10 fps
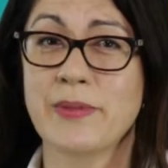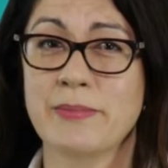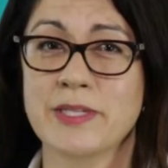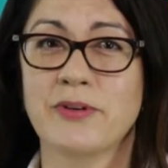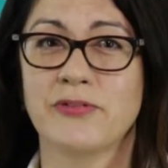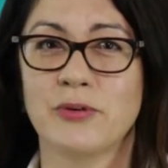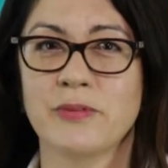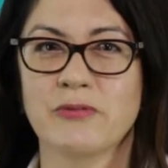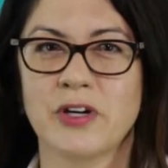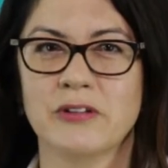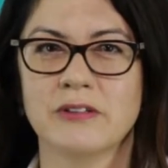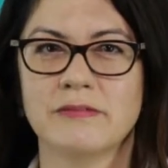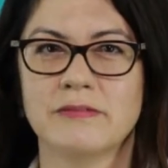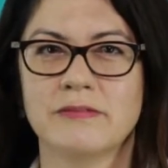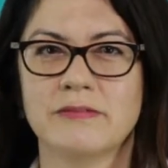members perform the role.
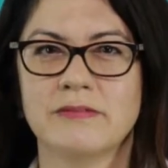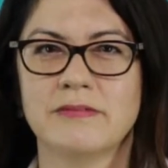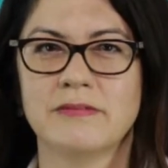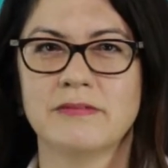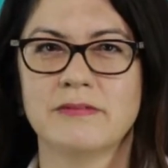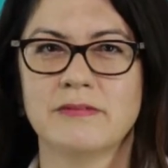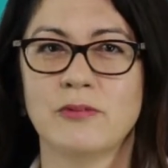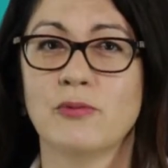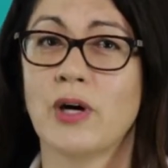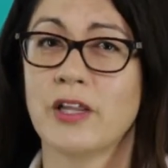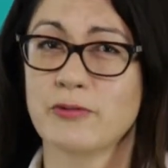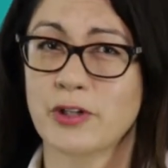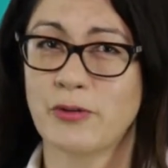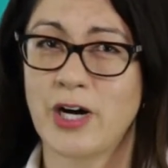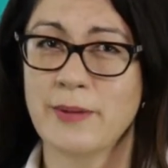While the
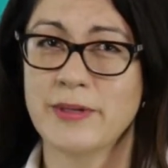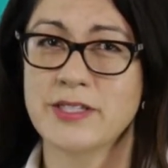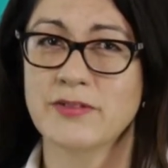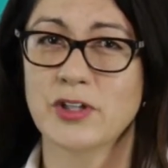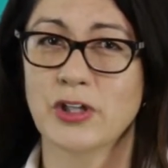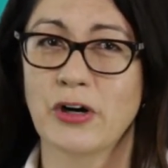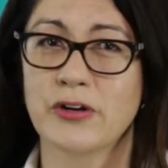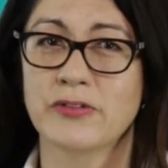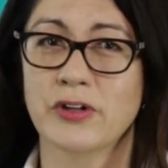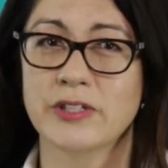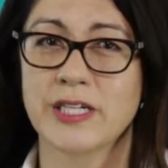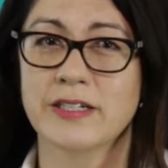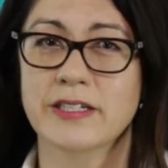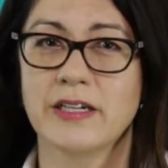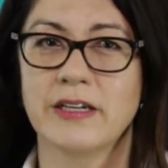requirements of the Code of
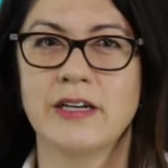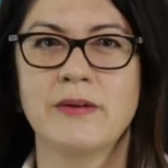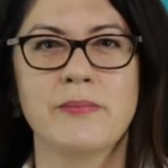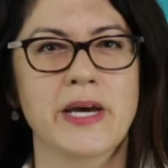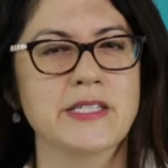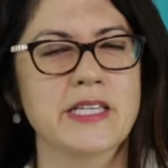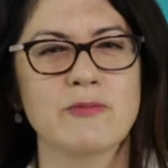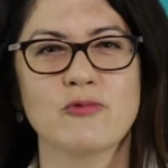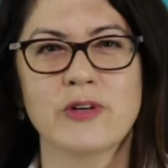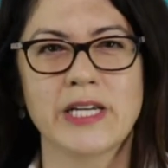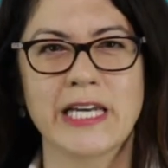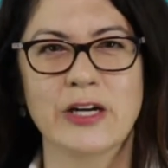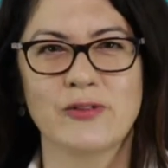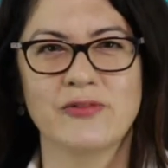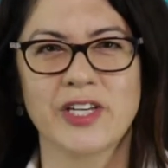Conduct may seem really
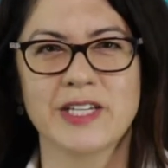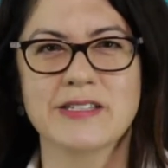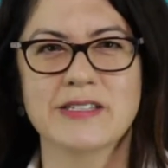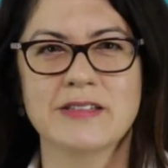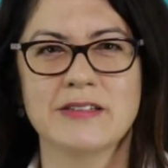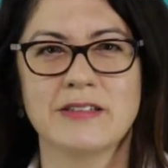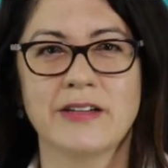obvious,